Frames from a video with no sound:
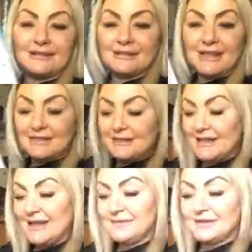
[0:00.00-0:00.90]

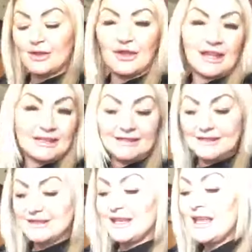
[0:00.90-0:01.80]
incentive so that you can
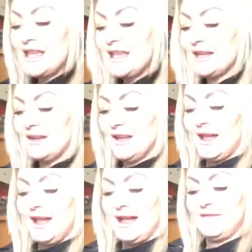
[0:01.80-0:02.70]
see.
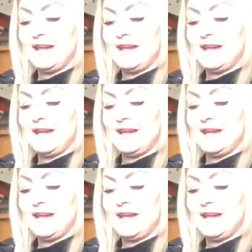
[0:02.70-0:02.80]
I've